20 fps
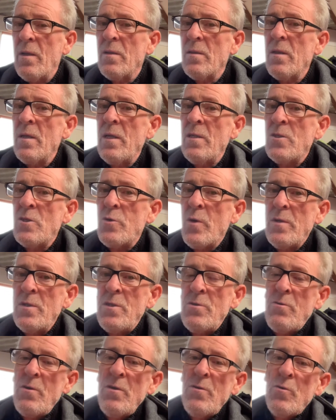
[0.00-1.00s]
in
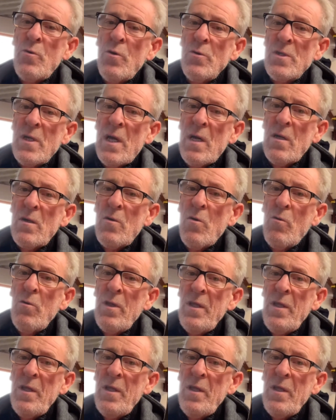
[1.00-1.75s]
23¼ carat gold